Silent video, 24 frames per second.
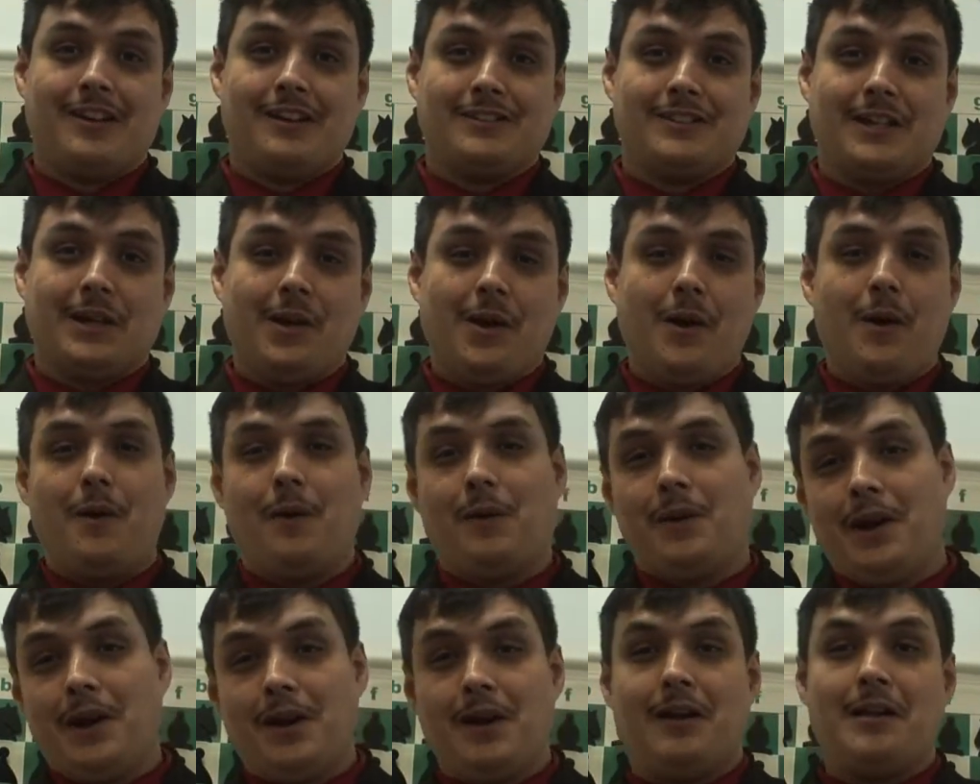It's like,
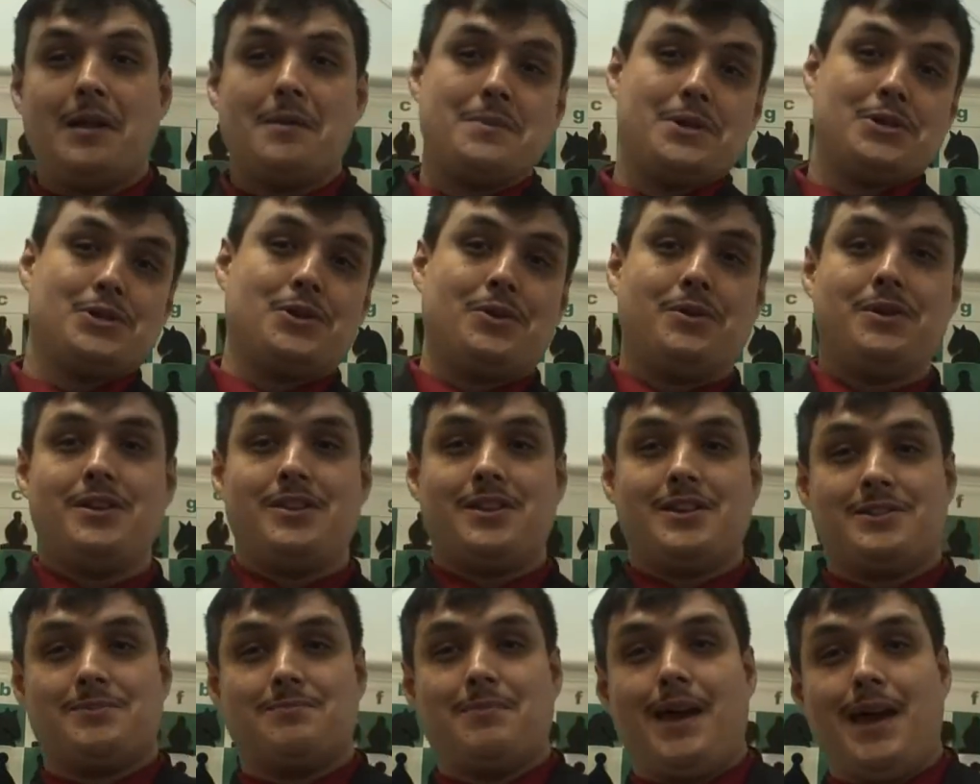oh, here, let me show you
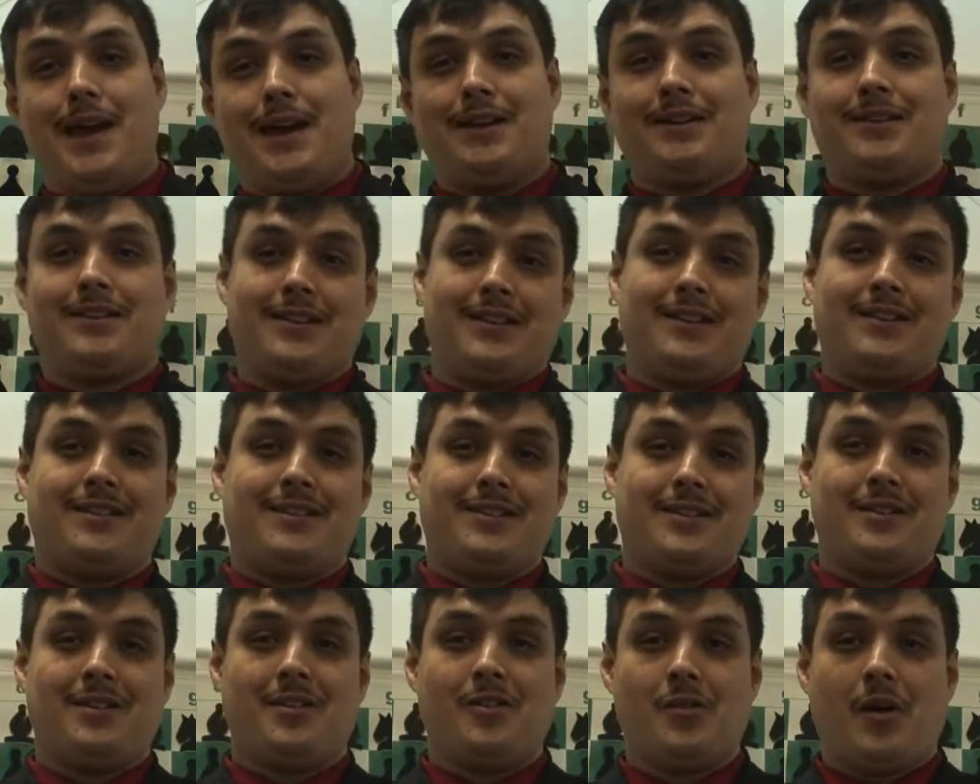this mate,
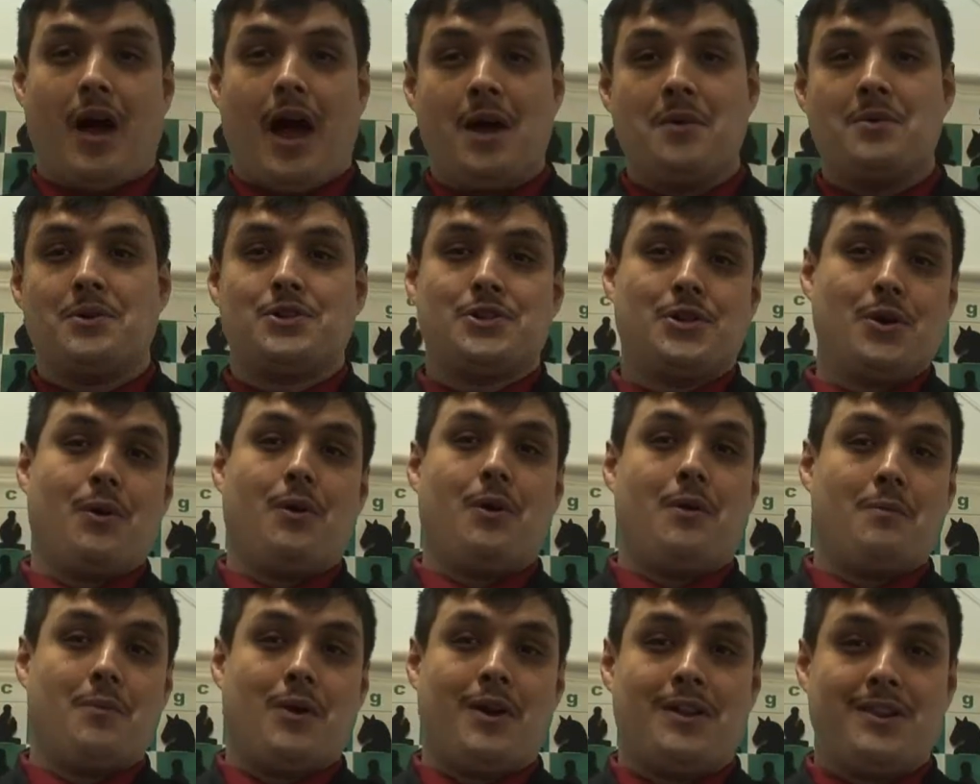and I would
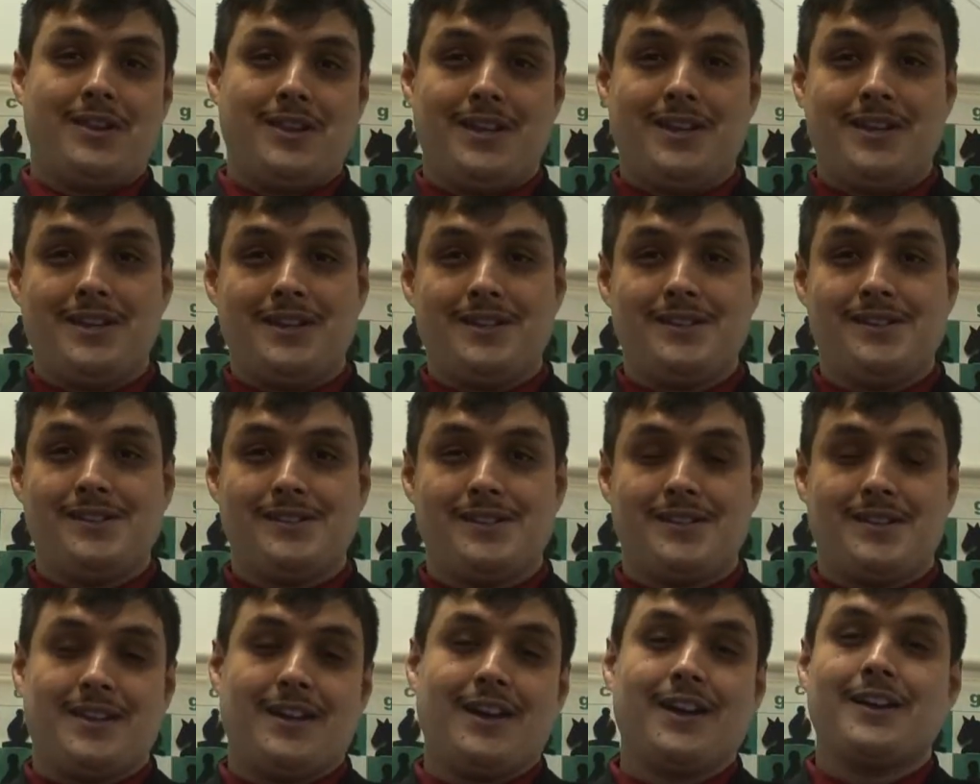show them one of
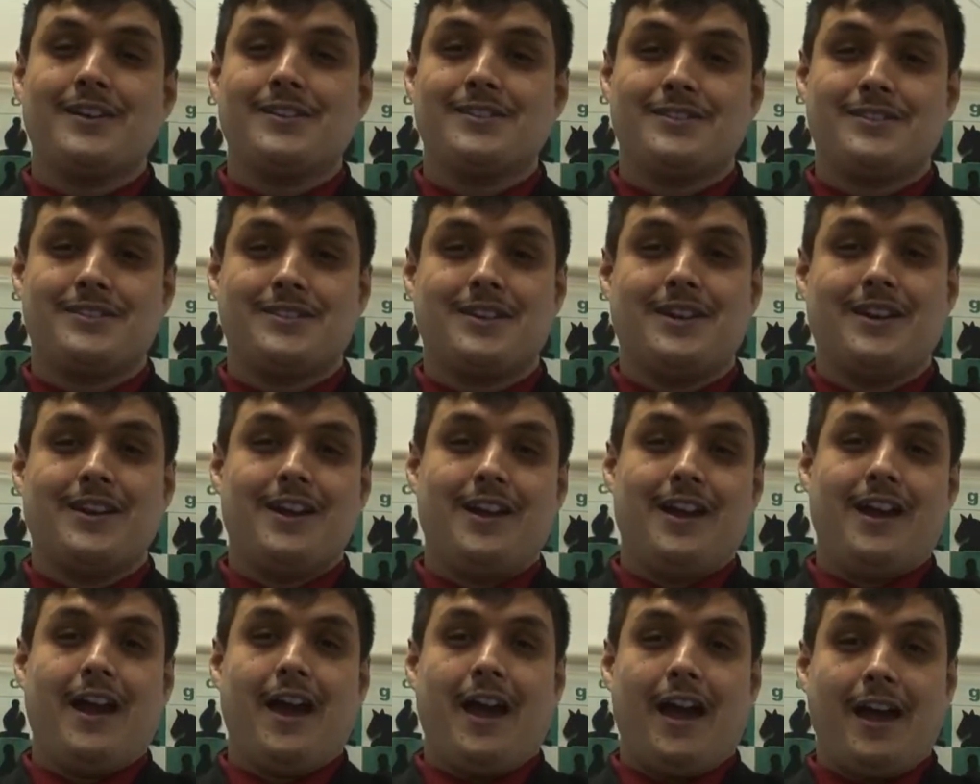these things,
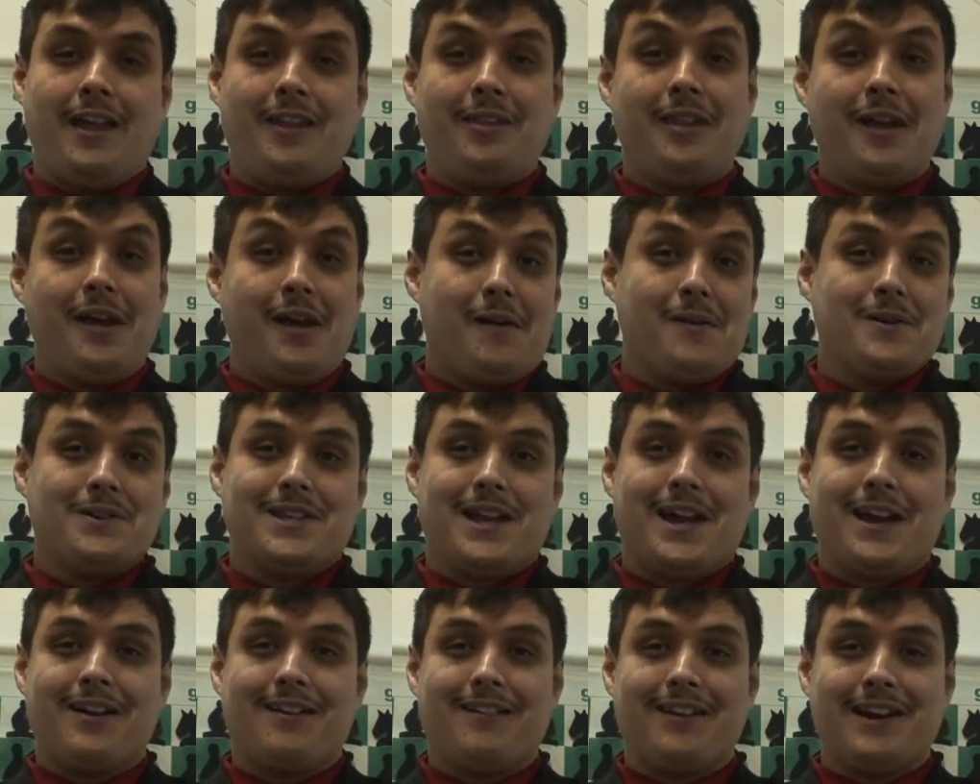and they always
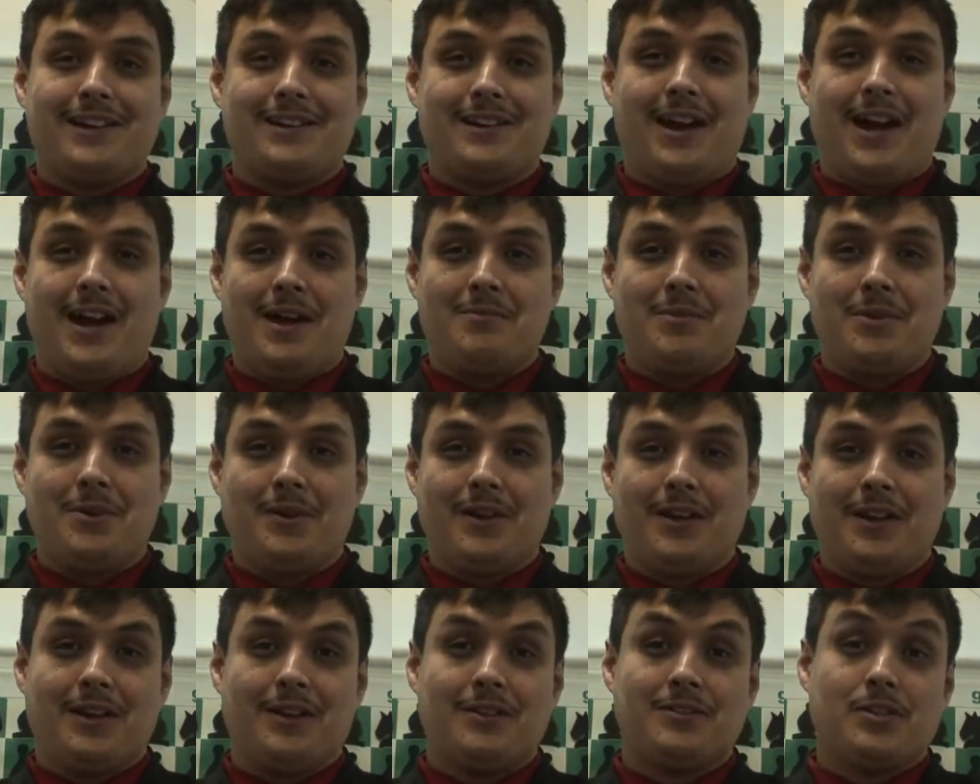had a great time
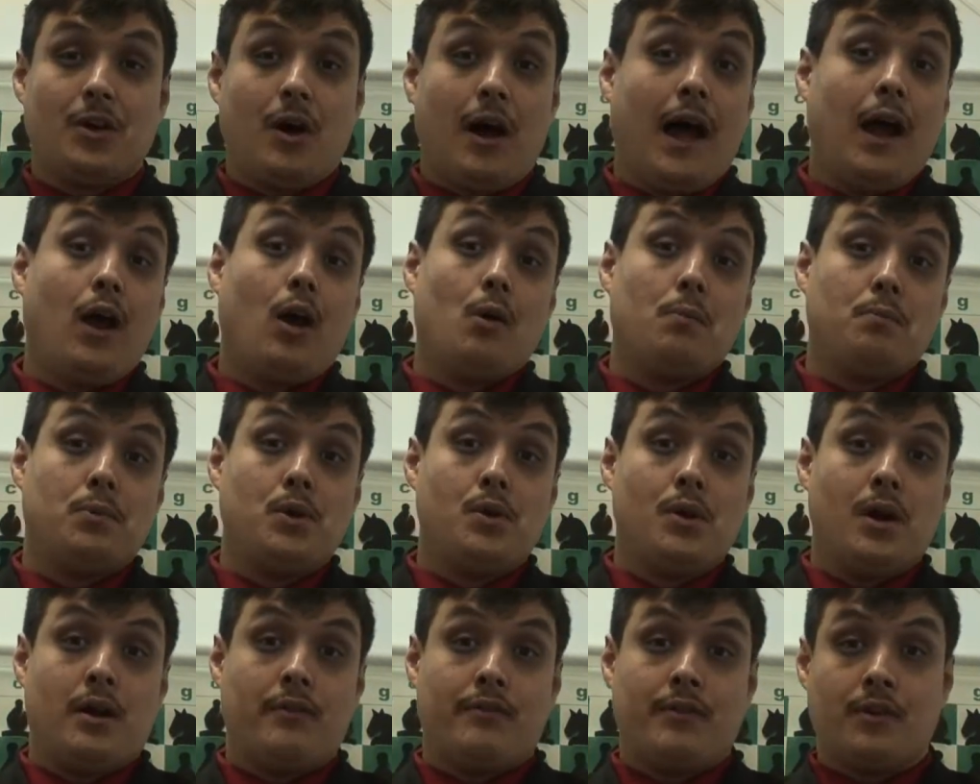doing it. So I hope
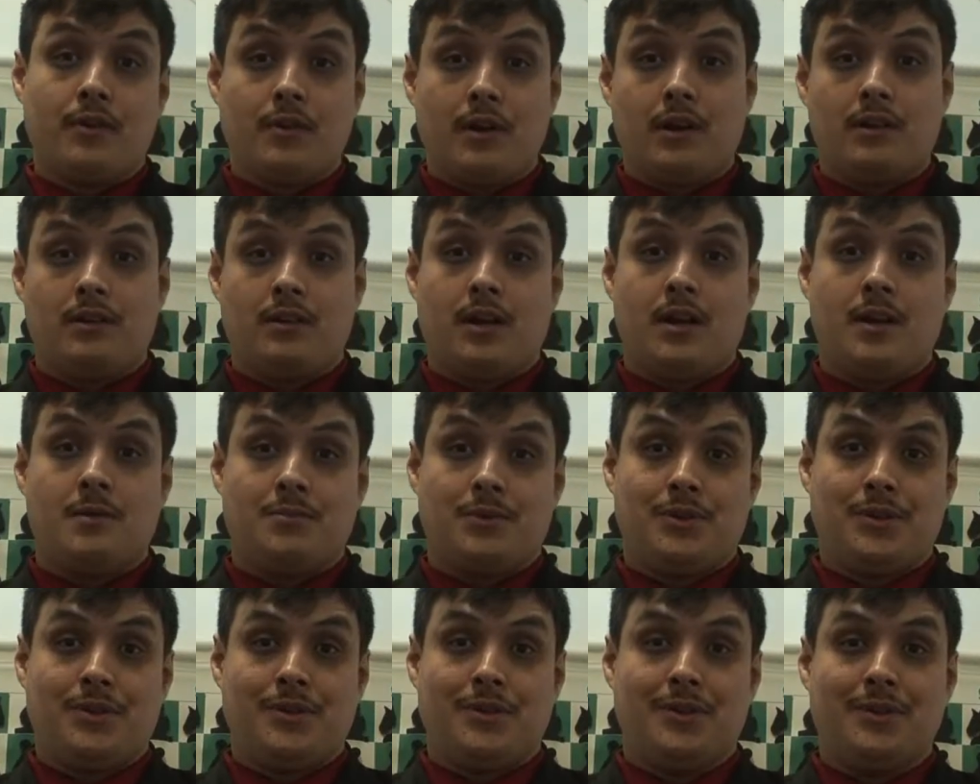you have a great
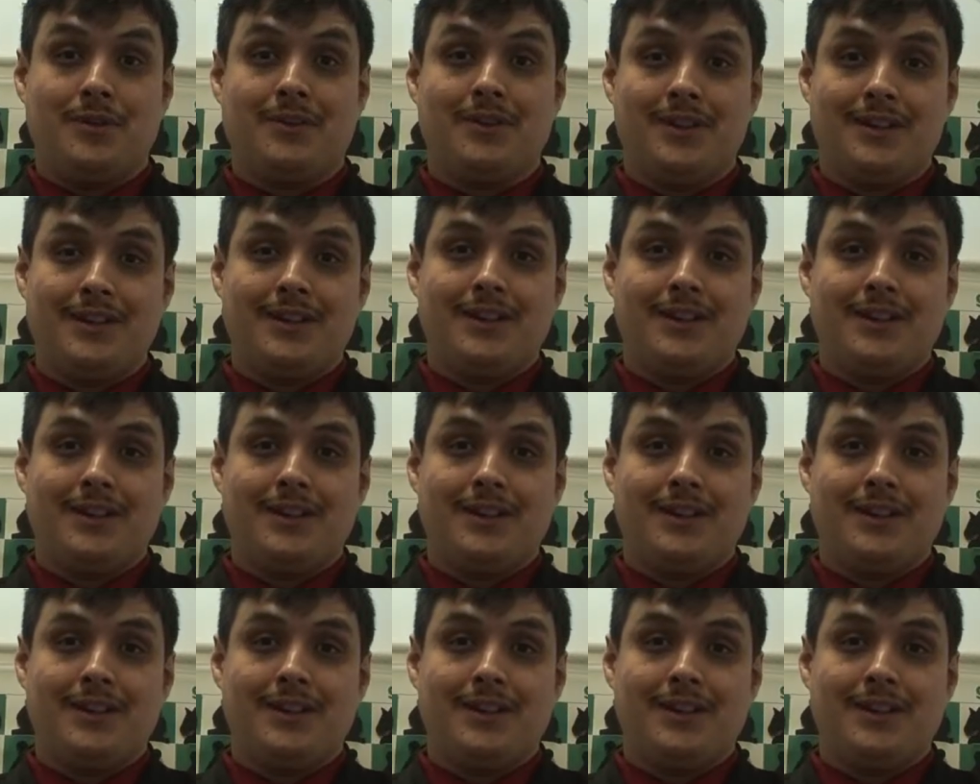time too.